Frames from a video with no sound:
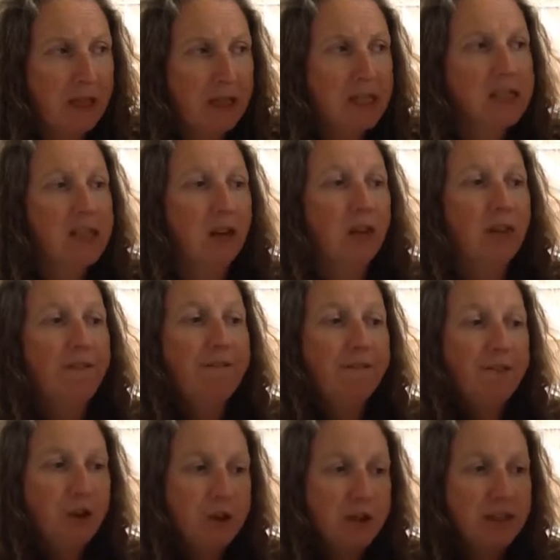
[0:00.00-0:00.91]
So the
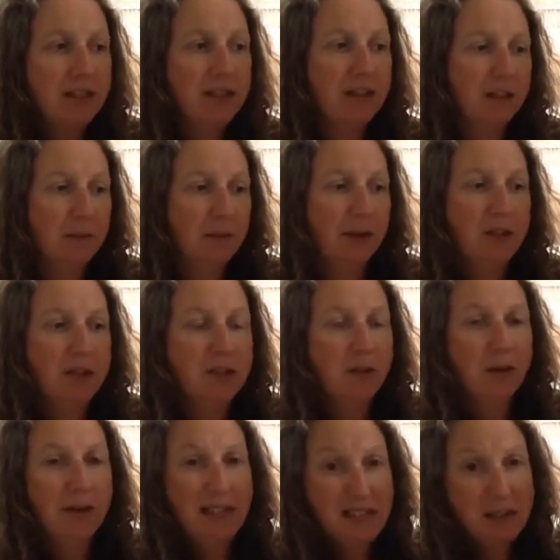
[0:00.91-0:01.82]
first thing that I'm going to do
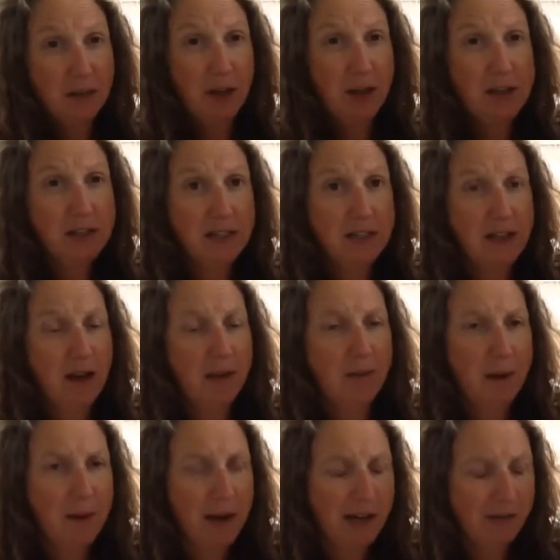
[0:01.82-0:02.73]
is I'm going to design
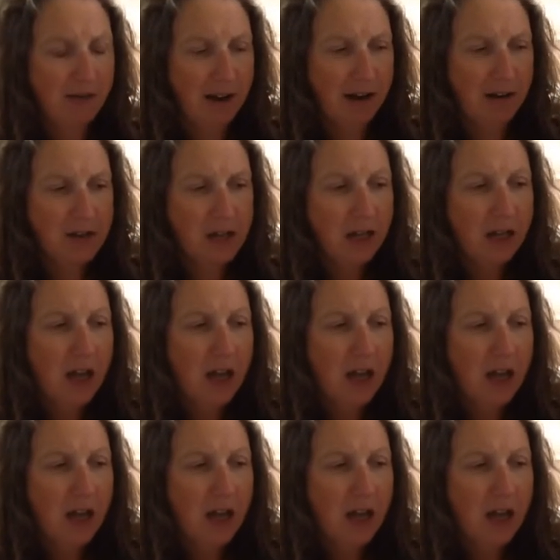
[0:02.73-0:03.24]
my background,